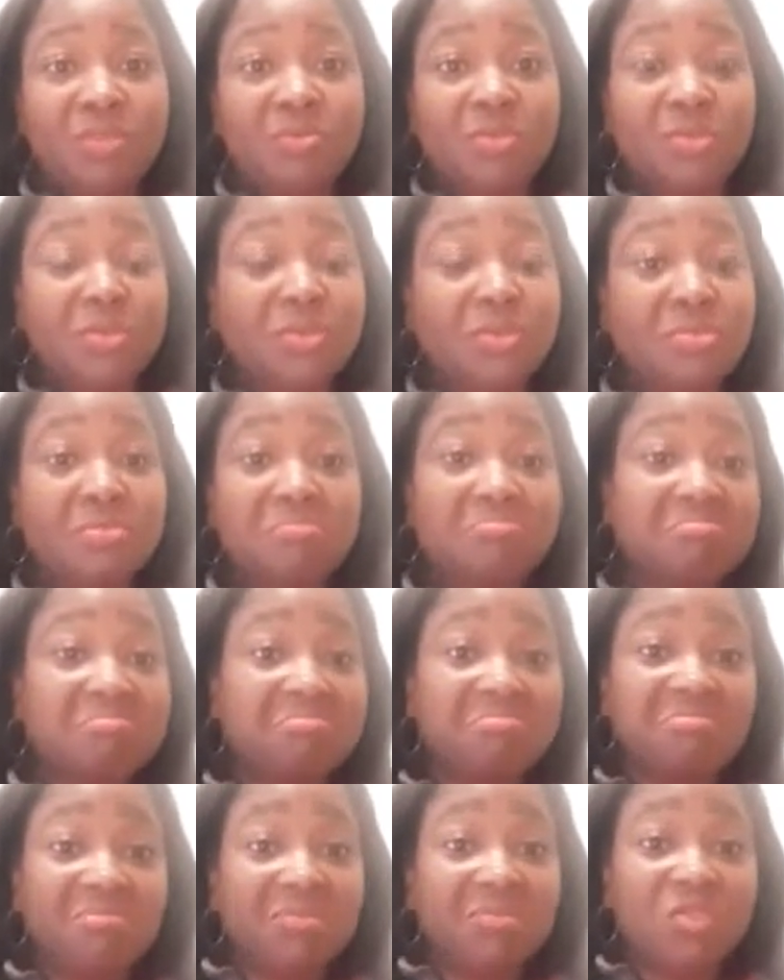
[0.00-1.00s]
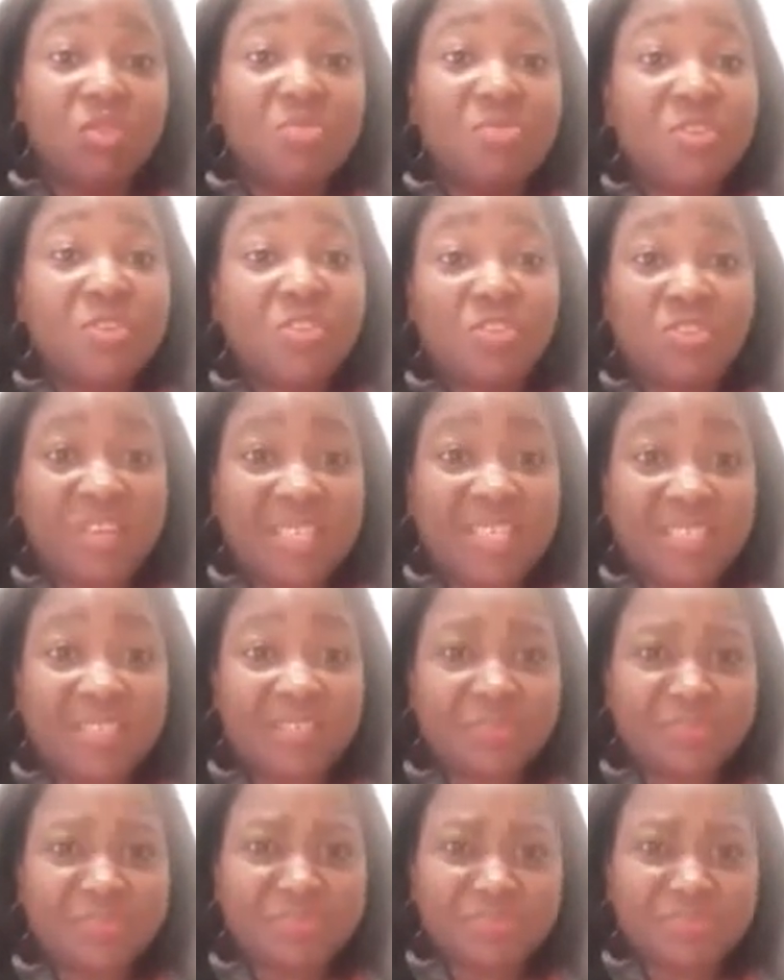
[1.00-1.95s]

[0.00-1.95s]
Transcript: because you'll be stressed.